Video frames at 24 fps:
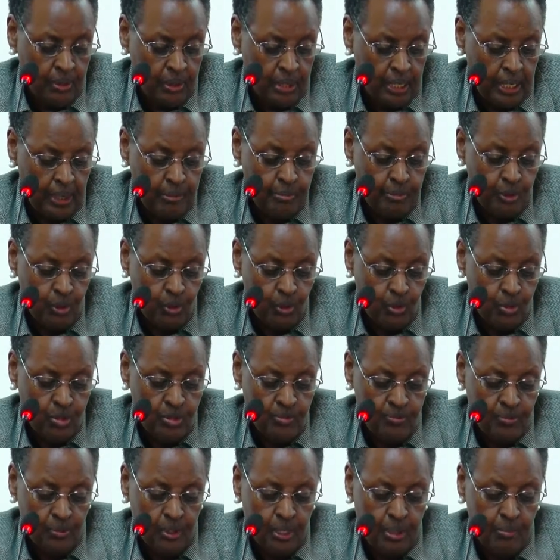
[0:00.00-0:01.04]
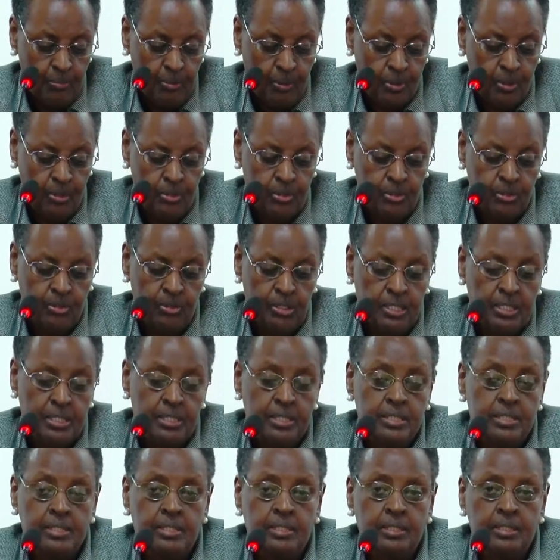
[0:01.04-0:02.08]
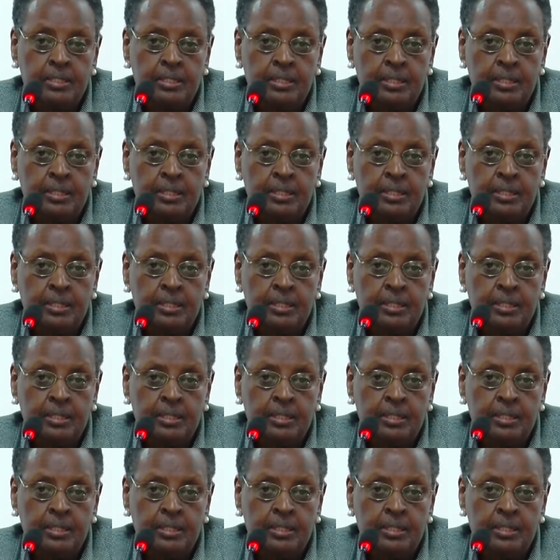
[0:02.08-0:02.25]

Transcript: chemicals, for laboratories,